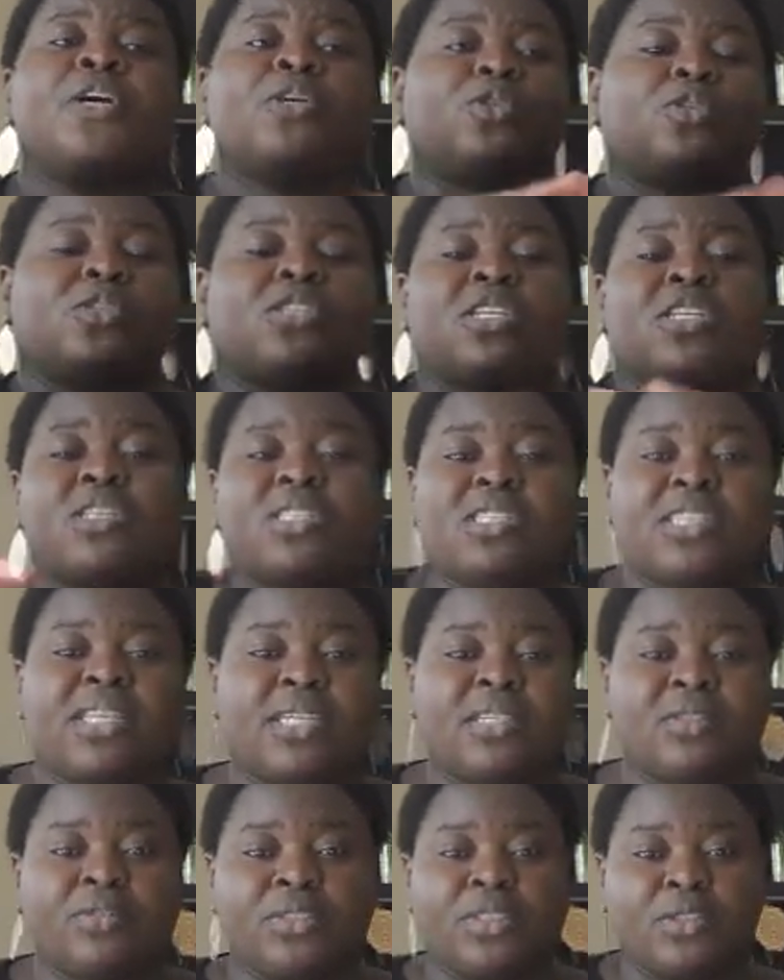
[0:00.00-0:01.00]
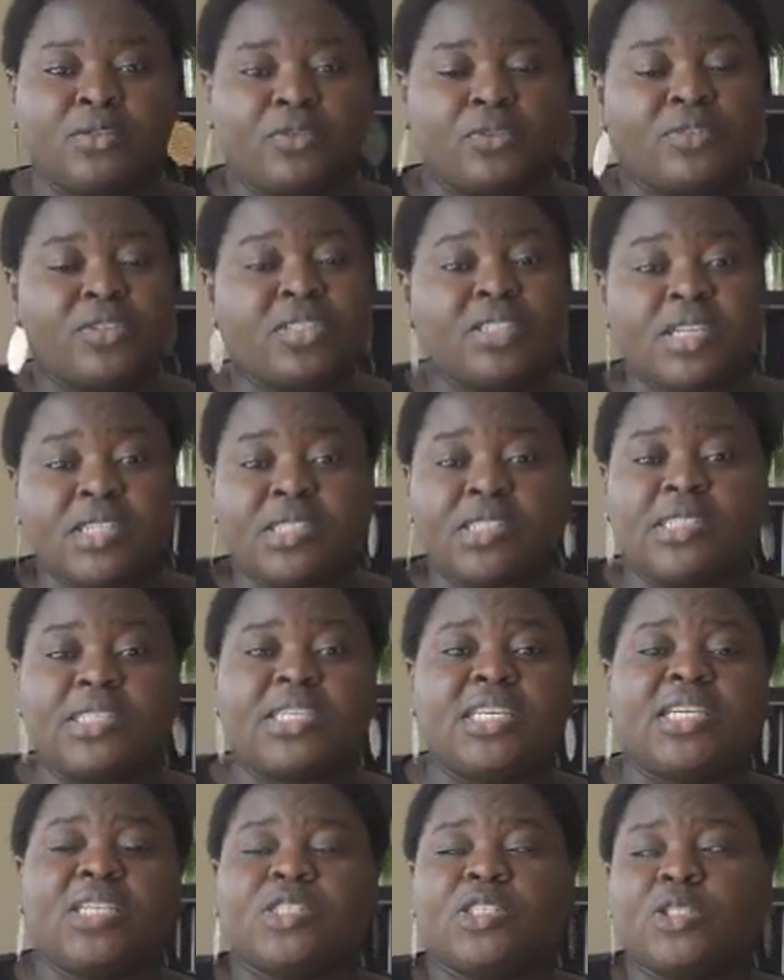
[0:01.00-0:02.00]
So say your salary is $50,000 a
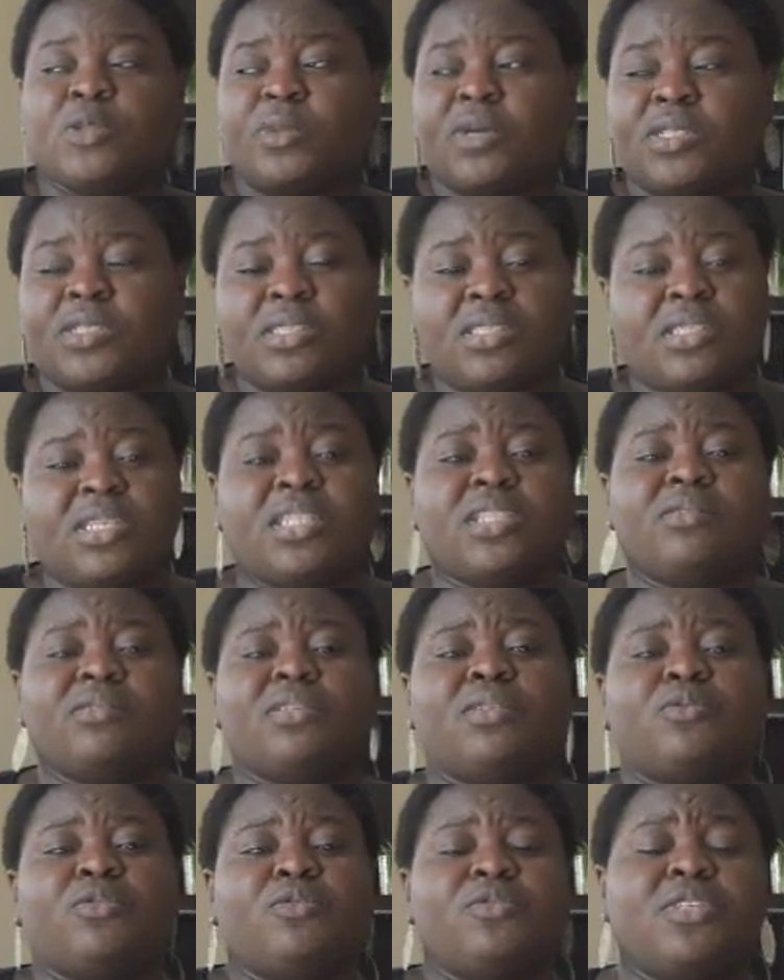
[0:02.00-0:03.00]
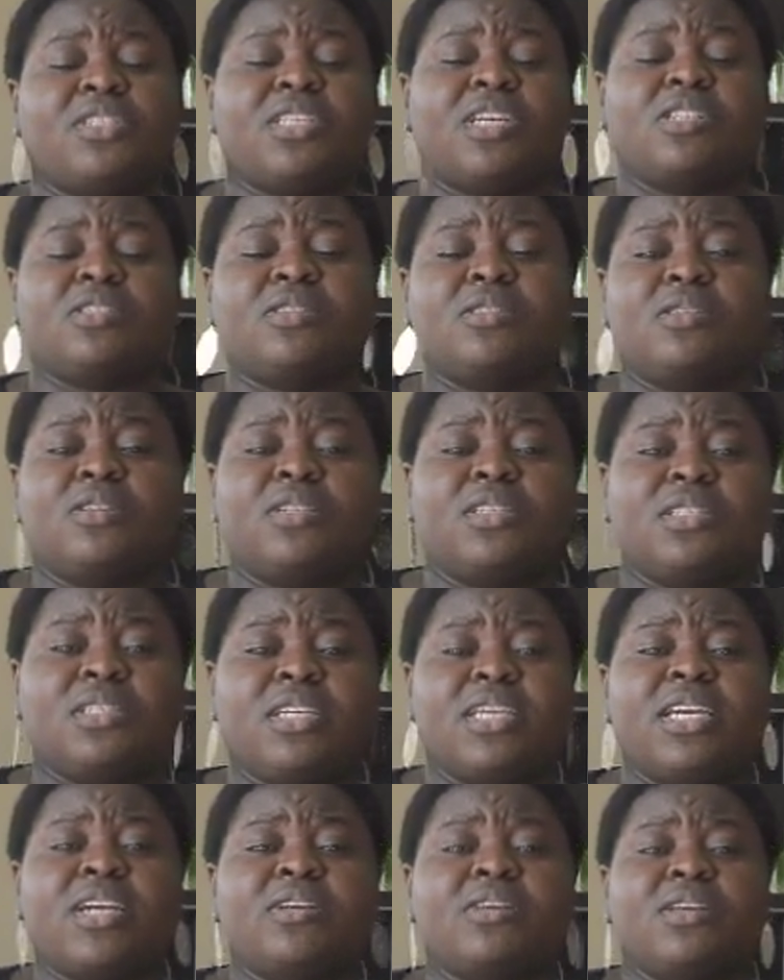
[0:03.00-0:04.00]
year. Your spouse's salary is $50,000 a
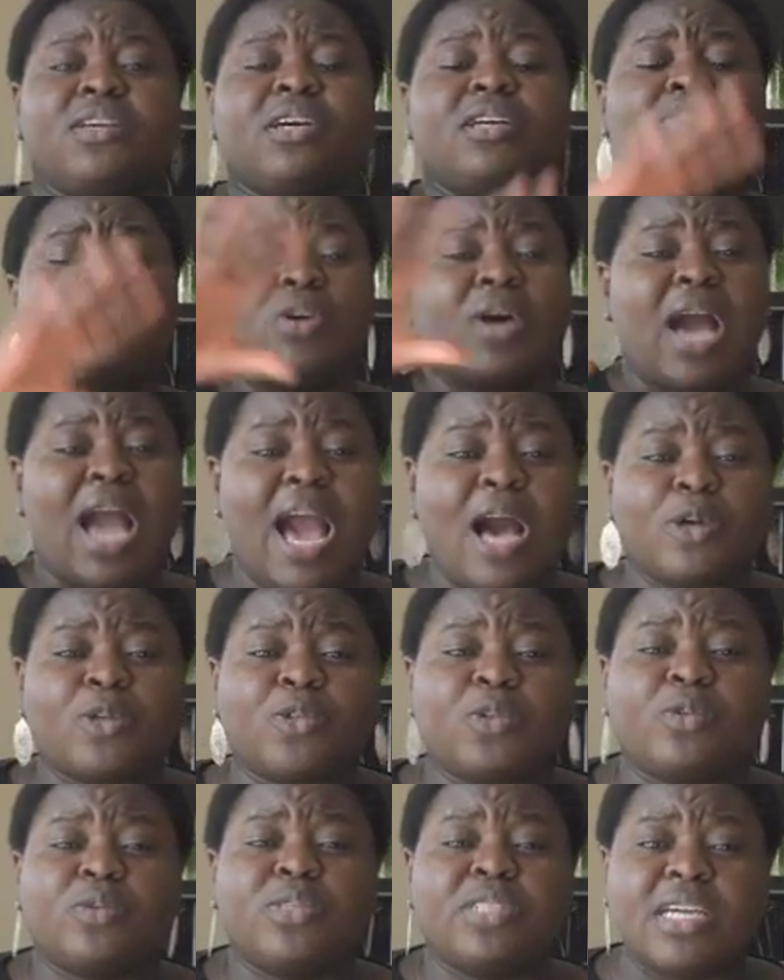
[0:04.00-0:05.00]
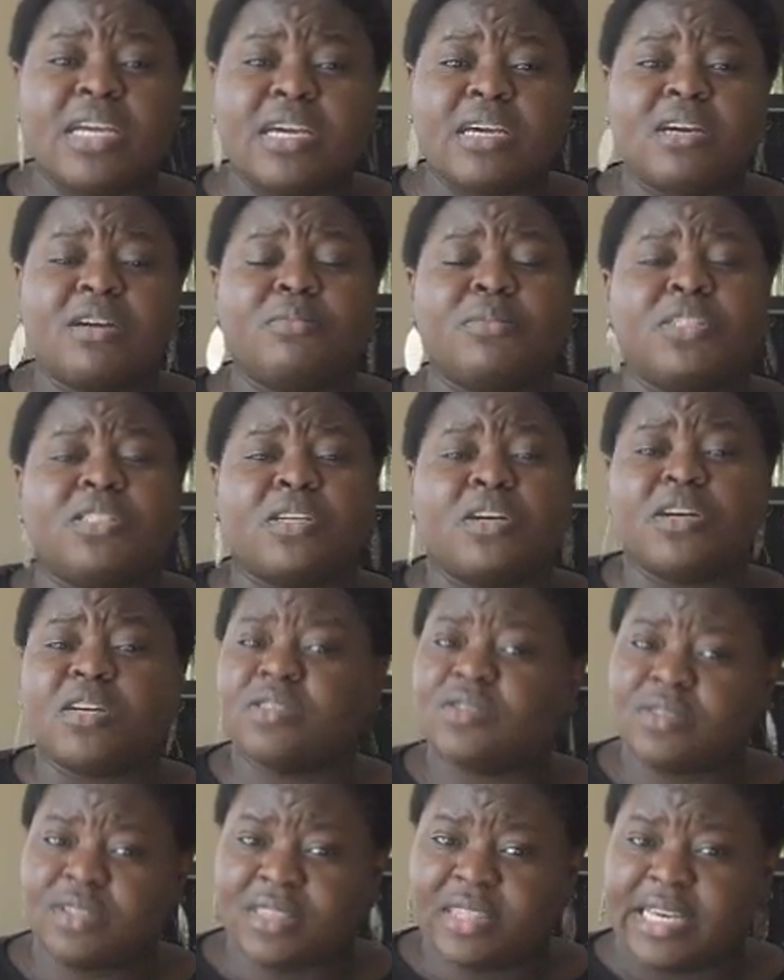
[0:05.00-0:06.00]
year. Your household income is
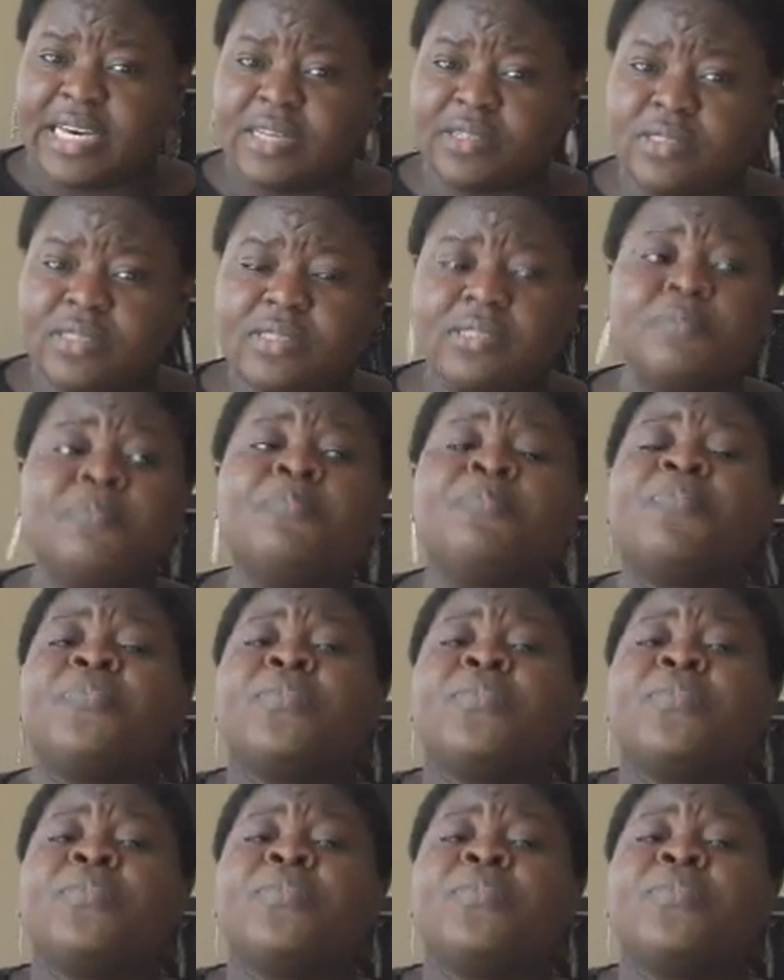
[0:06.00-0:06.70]
$100,000.